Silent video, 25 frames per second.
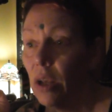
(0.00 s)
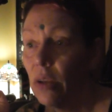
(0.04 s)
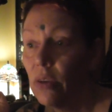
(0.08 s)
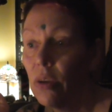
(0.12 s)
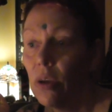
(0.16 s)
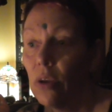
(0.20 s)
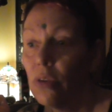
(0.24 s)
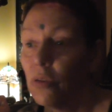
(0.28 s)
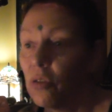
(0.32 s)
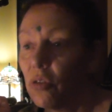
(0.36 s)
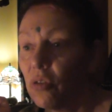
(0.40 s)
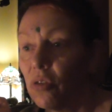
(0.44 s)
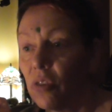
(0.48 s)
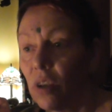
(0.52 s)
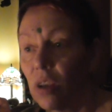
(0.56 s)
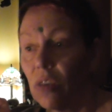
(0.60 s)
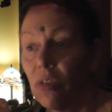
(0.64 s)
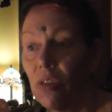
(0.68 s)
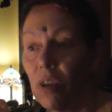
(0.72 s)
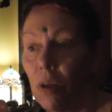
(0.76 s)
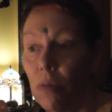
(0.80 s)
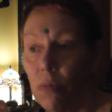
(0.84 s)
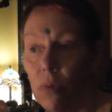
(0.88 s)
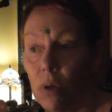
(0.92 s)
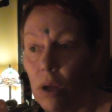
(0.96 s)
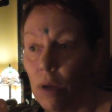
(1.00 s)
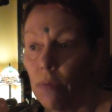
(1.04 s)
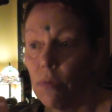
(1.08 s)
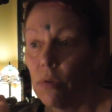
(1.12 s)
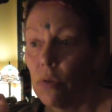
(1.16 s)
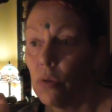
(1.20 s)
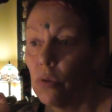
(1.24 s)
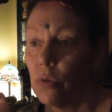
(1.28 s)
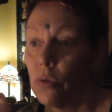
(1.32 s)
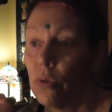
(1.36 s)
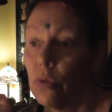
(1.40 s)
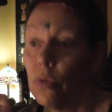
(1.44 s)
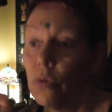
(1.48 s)
they'll just accept whatever
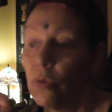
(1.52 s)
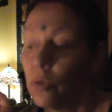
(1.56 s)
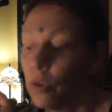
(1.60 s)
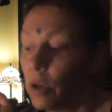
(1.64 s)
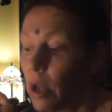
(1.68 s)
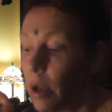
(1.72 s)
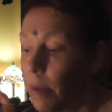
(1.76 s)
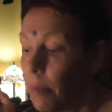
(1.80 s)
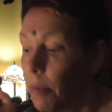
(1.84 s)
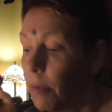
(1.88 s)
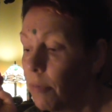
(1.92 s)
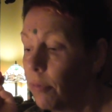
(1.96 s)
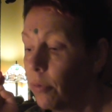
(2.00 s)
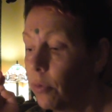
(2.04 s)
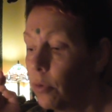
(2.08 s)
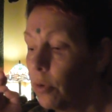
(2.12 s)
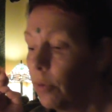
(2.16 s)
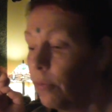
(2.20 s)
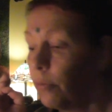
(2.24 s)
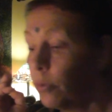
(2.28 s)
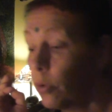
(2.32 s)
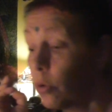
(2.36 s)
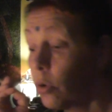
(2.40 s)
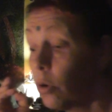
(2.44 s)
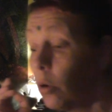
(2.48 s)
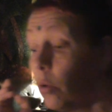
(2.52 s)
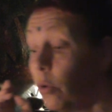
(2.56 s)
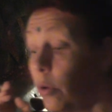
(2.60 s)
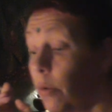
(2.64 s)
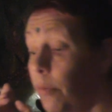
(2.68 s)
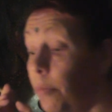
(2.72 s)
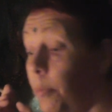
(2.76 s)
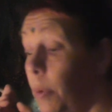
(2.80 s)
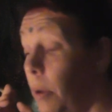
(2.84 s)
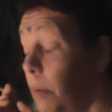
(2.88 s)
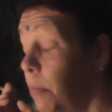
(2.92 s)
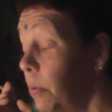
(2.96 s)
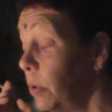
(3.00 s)
you do to them. And for for a lot
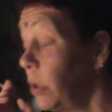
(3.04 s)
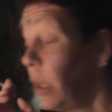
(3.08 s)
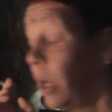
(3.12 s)
of people,